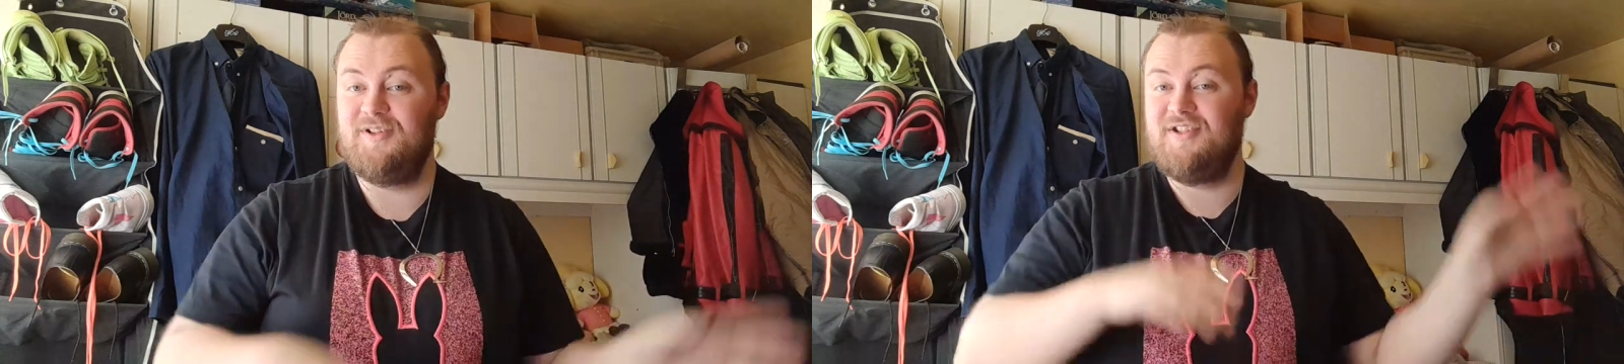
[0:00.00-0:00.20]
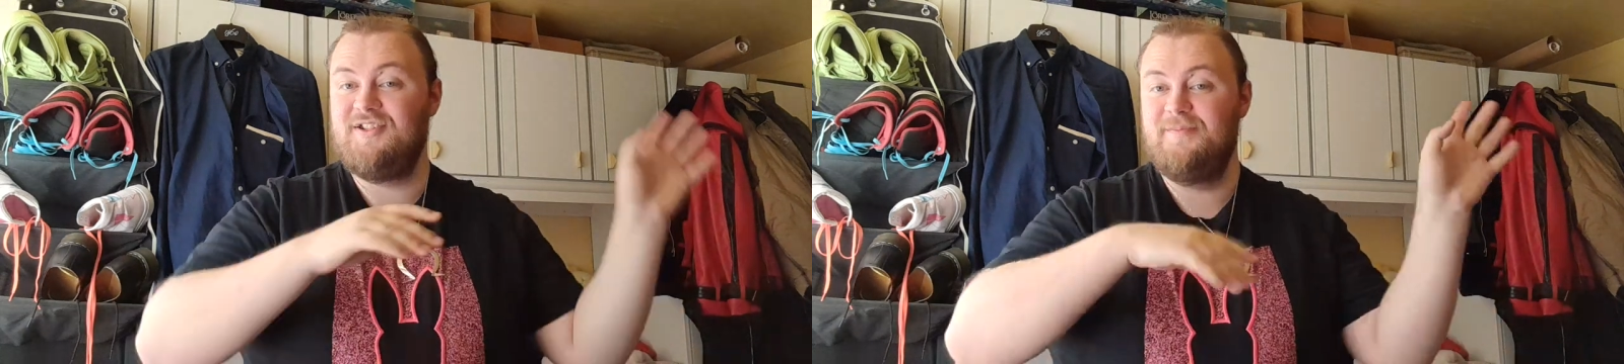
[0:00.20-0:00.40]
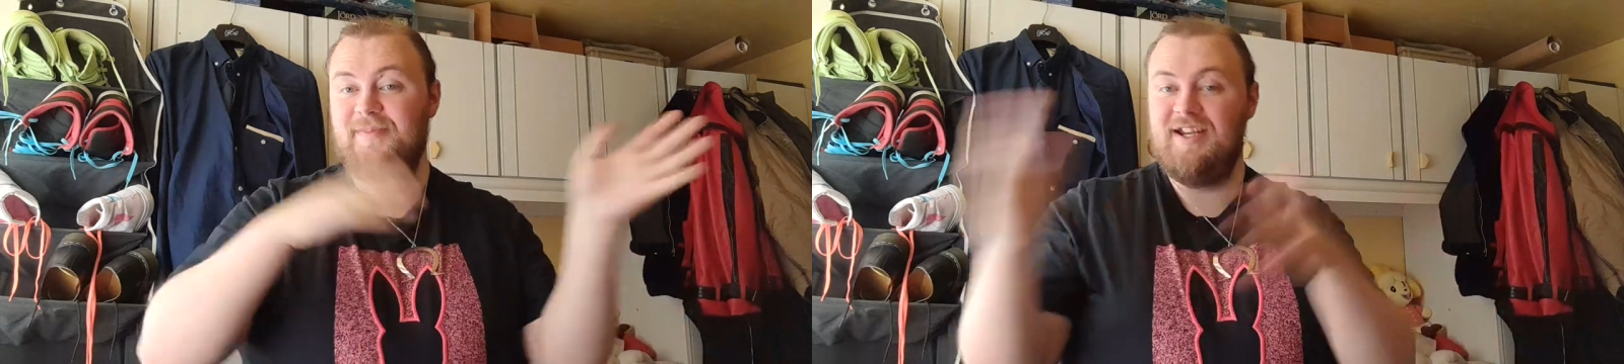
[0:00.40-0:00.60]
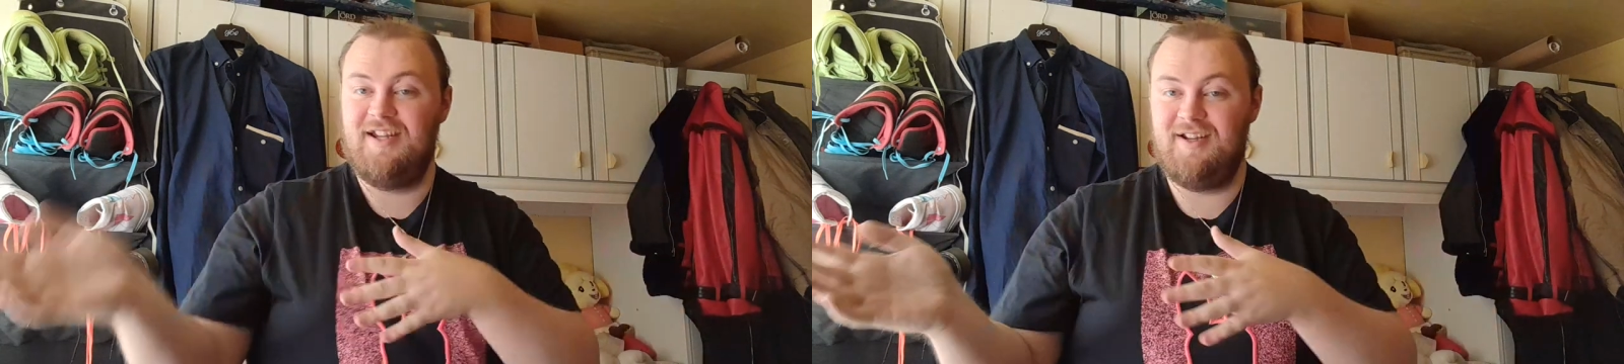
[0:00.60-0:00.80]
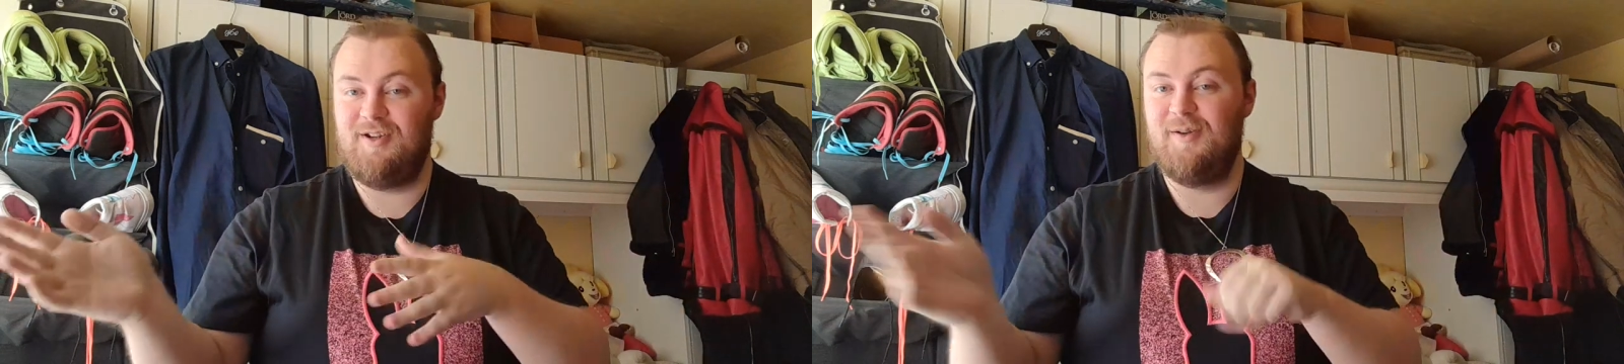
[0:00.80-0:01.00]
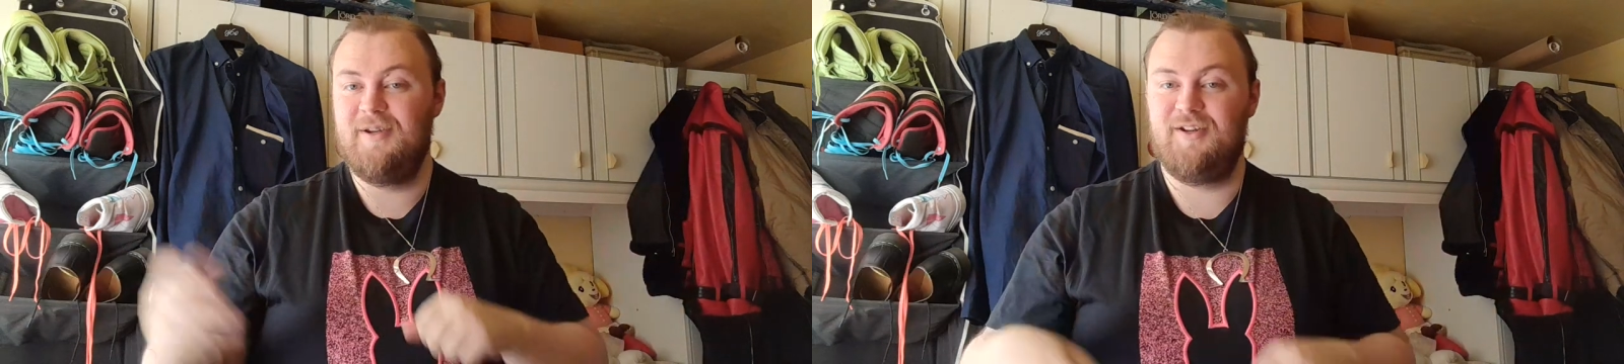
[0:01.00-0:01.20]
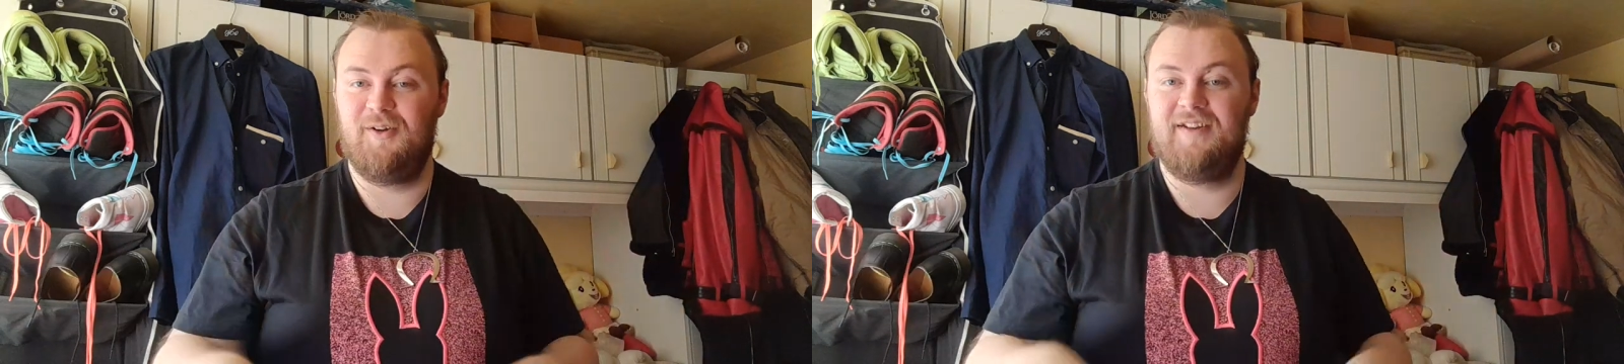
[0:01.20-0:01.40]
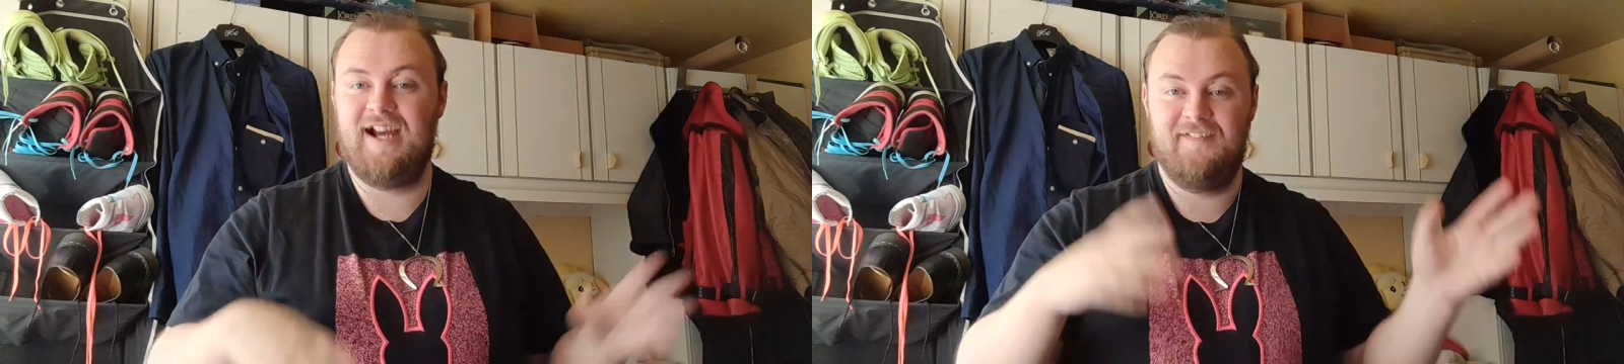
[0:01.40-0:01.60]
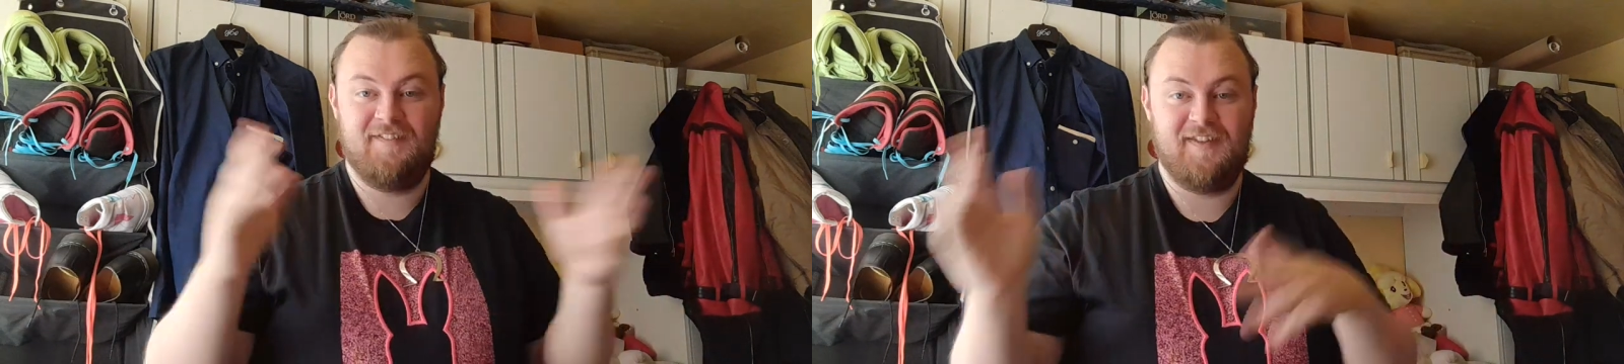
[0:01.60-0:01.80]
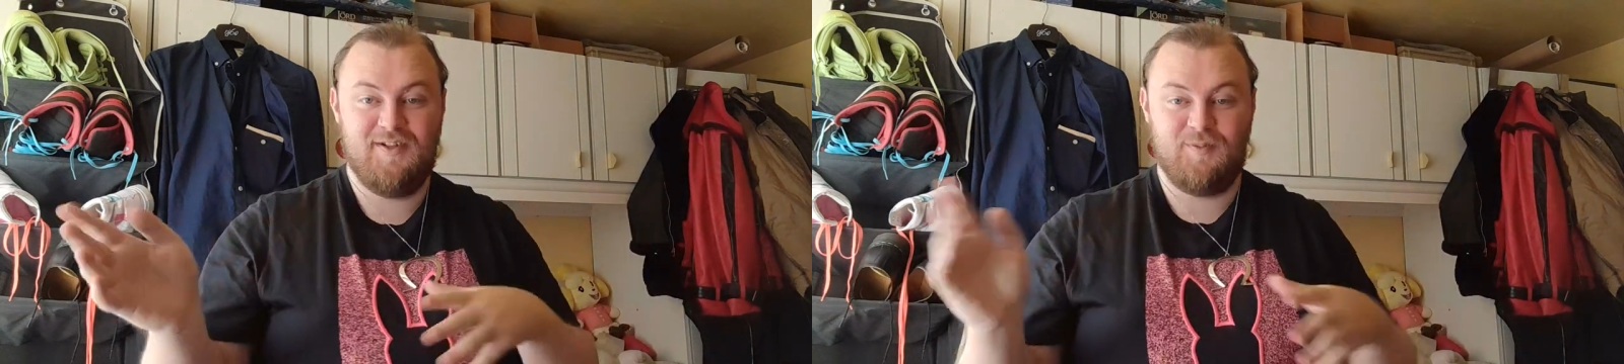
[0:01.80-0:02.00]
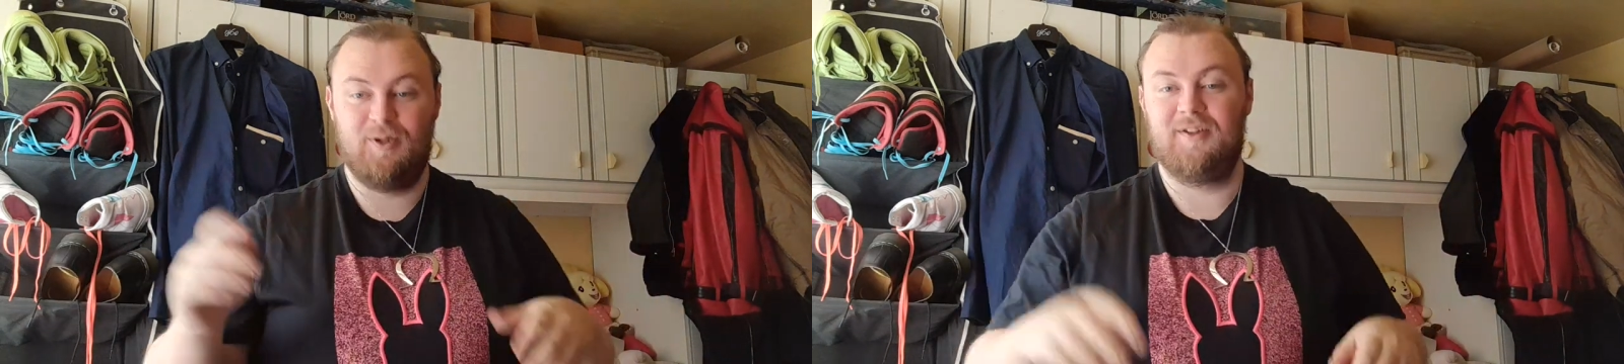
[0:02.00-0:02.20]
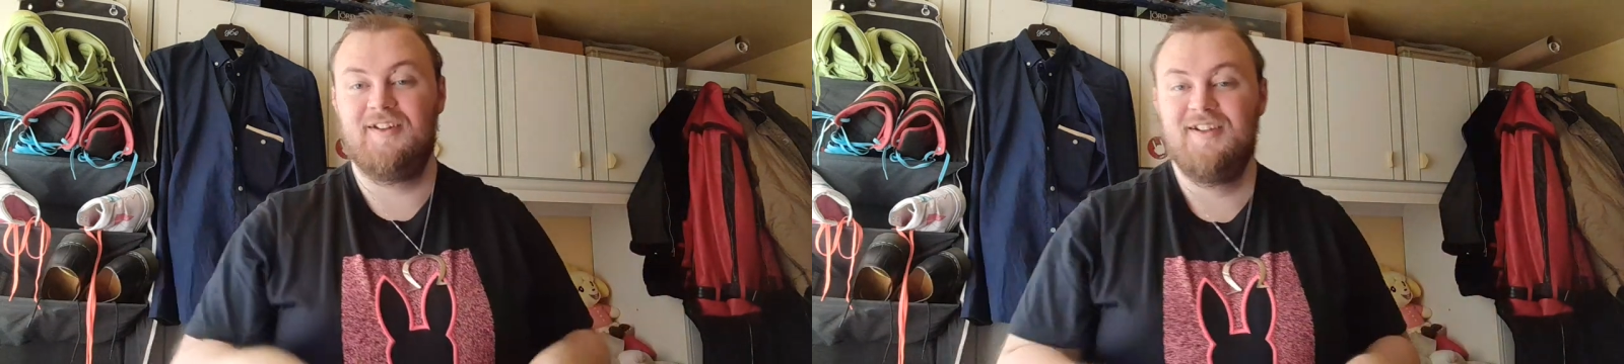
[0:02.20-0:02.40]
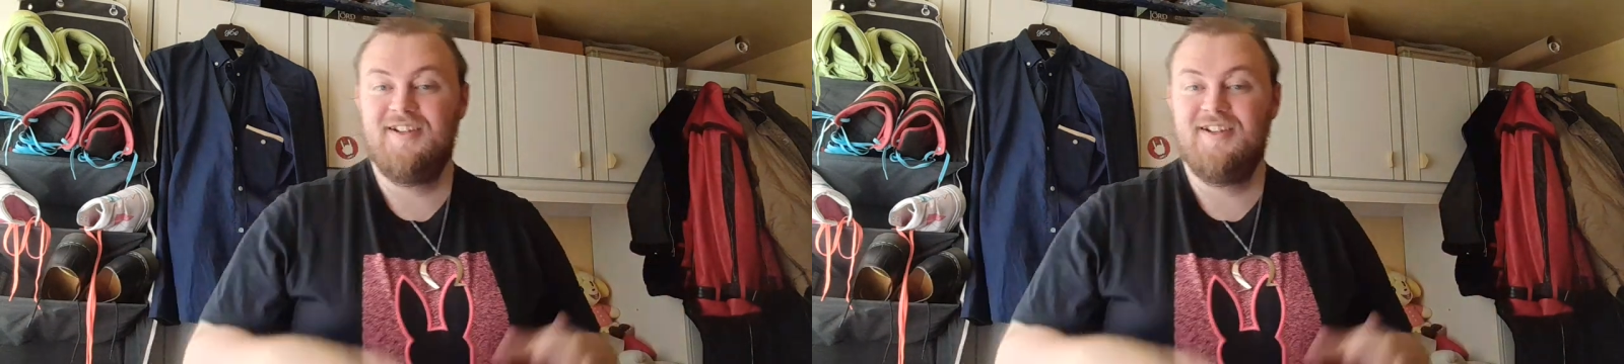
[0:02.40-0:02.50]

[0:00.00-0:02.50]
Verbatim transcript: which is immediately going to be done after this one.